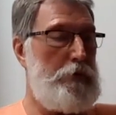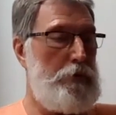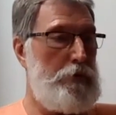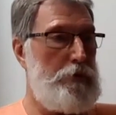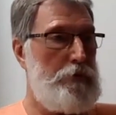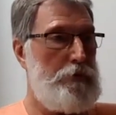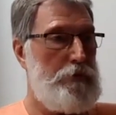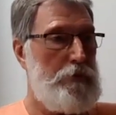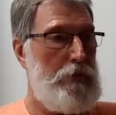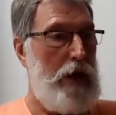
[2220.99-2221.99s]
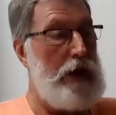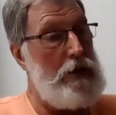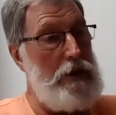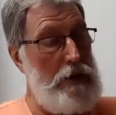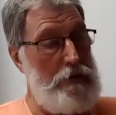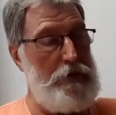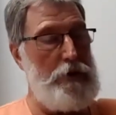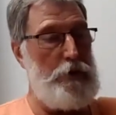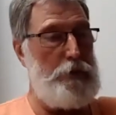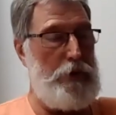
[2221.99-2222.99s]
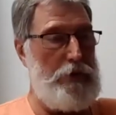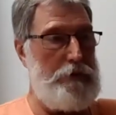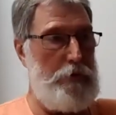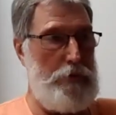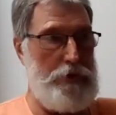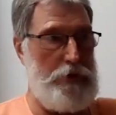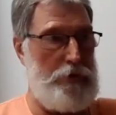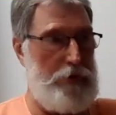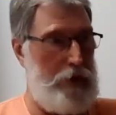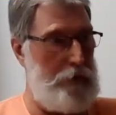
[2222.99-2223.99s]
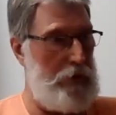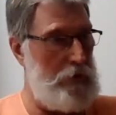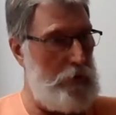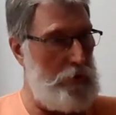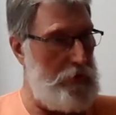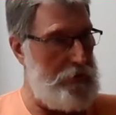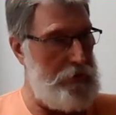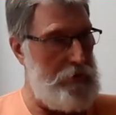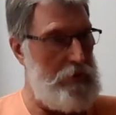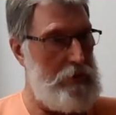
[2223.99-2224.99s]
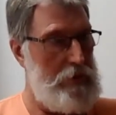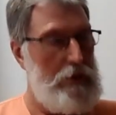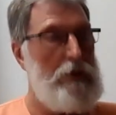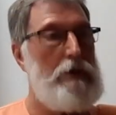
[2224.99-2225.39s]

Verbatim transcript: of view and an individual point of view also, there being no difference,